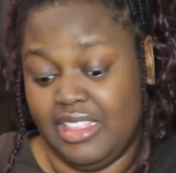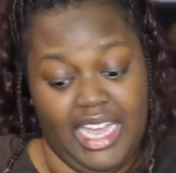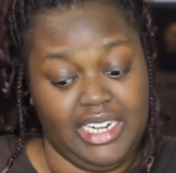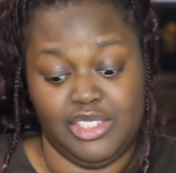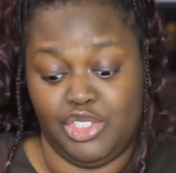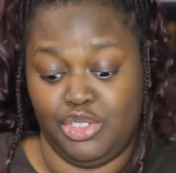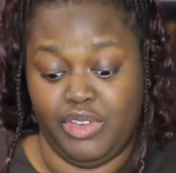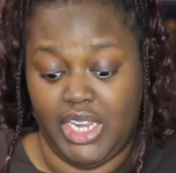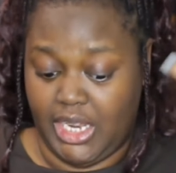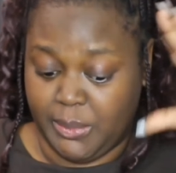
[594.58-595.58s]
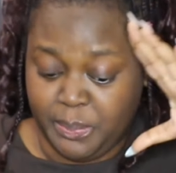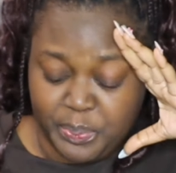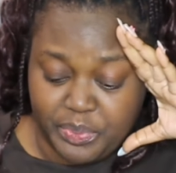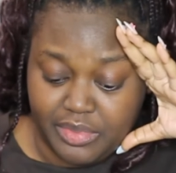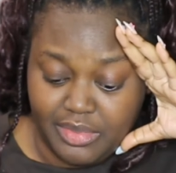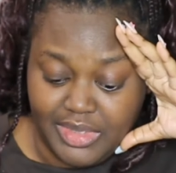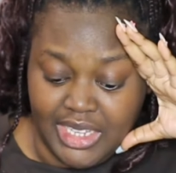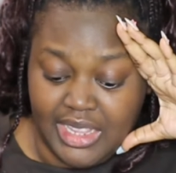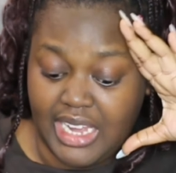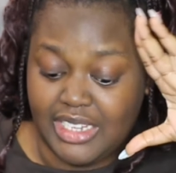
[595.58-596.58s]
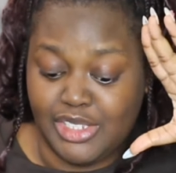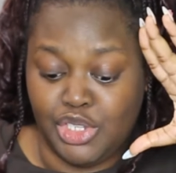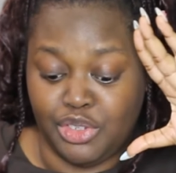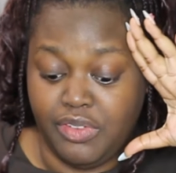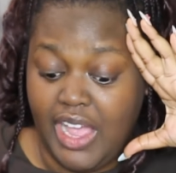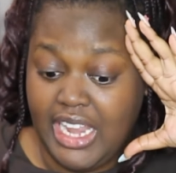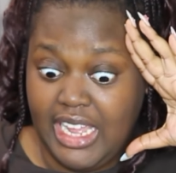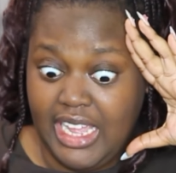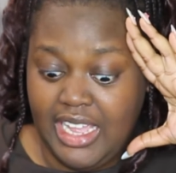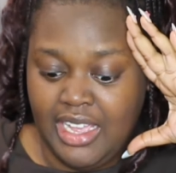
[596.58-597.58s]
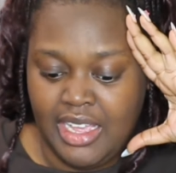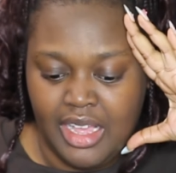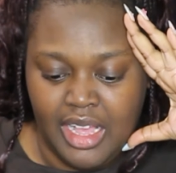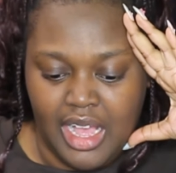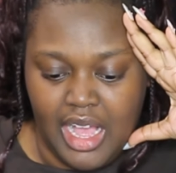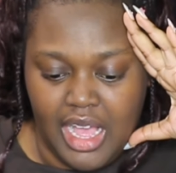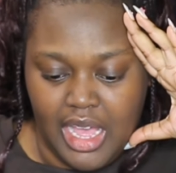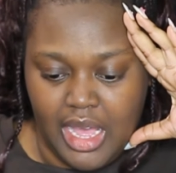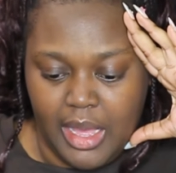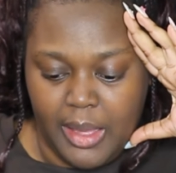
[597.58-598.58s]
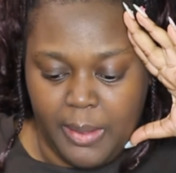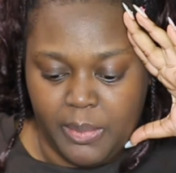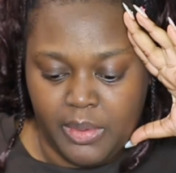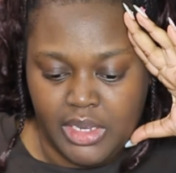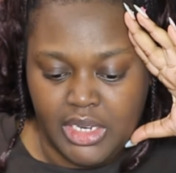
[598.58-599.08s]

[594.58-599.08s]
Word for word: that is too funny. That is too funny. Um,